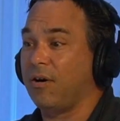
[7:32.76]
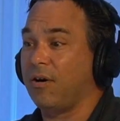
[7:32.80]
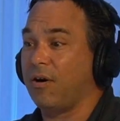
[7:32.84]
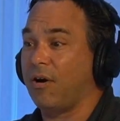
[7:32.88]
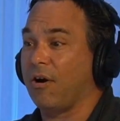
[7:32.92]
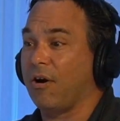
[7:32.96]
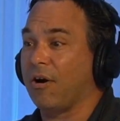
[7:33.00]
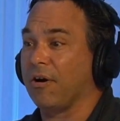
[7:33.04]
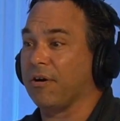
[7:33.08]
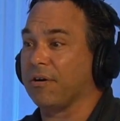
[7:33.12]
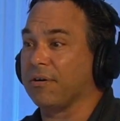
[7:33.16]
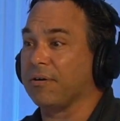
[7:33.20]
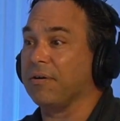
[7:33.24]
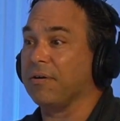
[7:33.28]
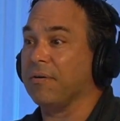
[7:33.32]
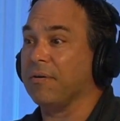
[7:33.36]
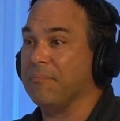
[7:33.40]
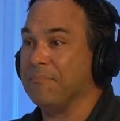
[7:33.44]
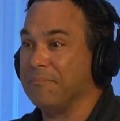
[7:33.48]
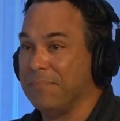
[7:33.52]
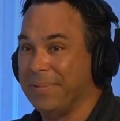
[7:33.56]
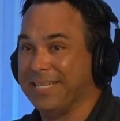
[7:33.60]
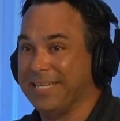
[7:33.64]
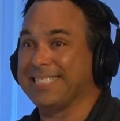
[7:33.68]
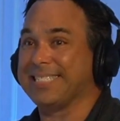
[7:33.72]
are
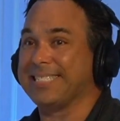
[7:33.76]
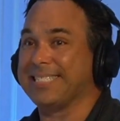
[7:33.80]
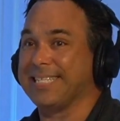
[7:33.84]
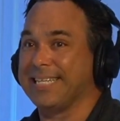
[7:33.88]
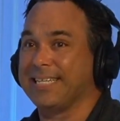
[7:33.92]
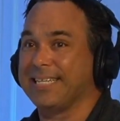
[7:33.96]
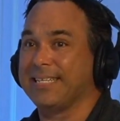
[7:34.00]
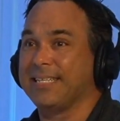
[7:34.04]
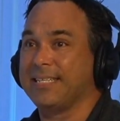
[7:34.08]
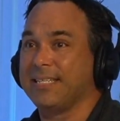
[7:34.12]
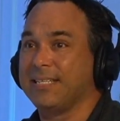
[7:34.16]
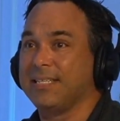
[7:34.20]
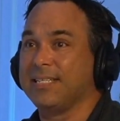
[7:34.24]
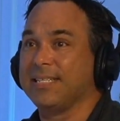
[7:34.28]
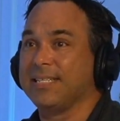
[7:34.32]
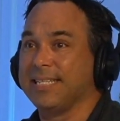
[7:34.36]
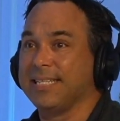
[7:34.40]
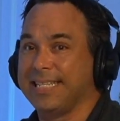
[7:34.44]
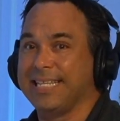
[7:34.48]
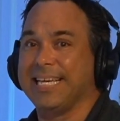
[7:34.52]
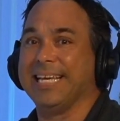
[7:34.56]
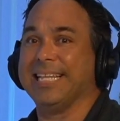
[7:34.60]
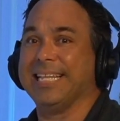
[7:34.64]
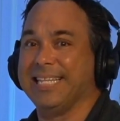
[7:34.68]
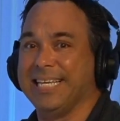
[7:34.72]
missing
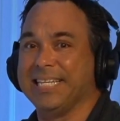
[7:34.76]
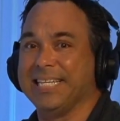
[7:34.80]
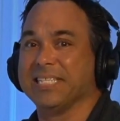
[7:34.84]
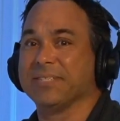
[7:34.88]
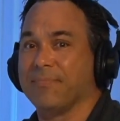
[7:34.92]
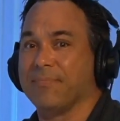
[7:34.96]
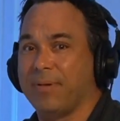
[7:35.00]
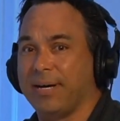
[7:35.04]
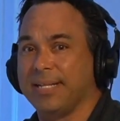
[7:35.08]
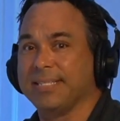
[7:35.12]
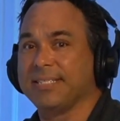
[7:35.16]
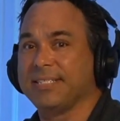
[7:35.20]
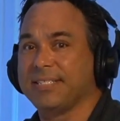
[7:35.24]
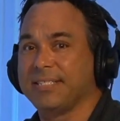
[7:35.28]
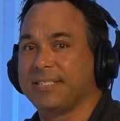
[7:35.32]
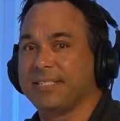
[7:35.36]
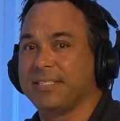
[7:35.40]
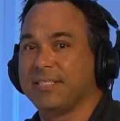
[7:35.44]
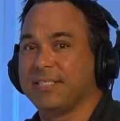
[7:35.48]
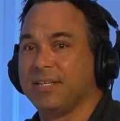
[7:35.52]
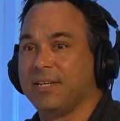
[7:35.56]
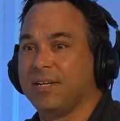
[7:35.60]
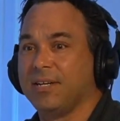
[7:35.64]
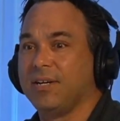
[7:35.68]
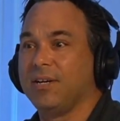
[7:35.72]
in these
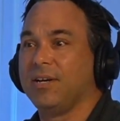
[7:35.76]
months